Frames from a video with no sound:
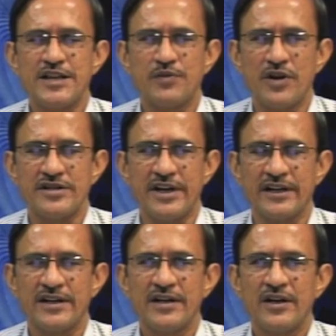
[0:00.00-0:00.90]
project?
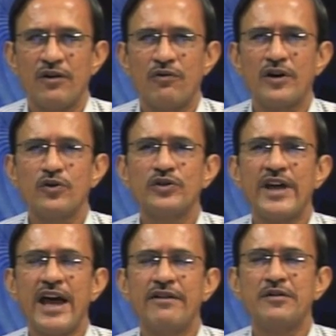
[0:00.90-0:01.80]
What do they
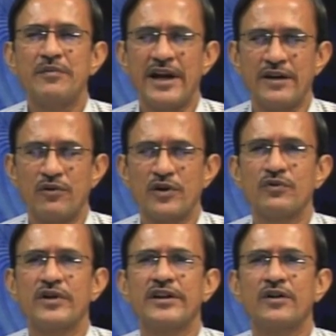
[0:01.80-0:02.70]
have in mind? What
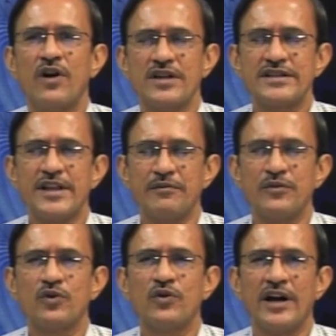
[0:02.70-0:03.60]
would it cost them
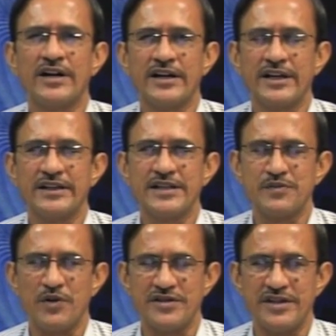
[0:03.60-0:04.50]
to undertake this
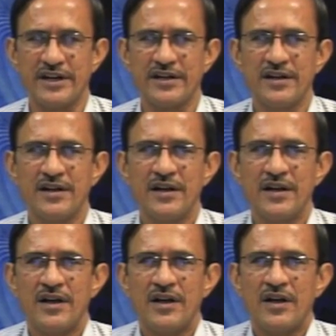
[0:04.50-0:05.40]
project?
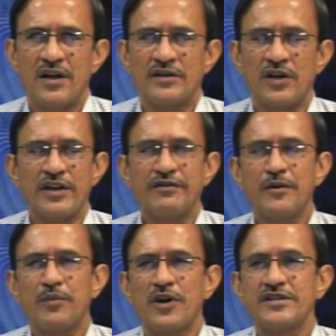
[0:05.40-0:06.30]
Now if the
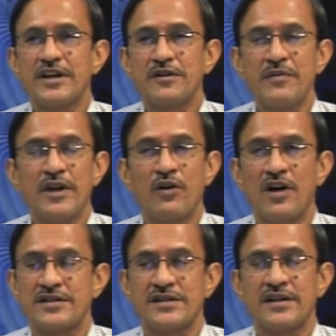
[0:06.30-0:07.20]
project may
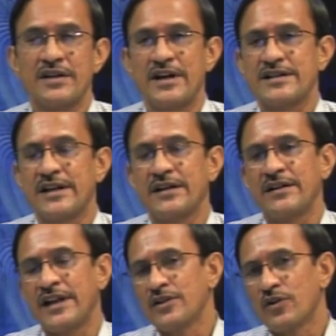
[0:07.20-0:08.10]
cost, let's say
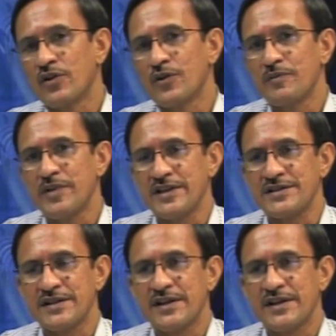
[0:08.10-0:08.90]
10 crore rupees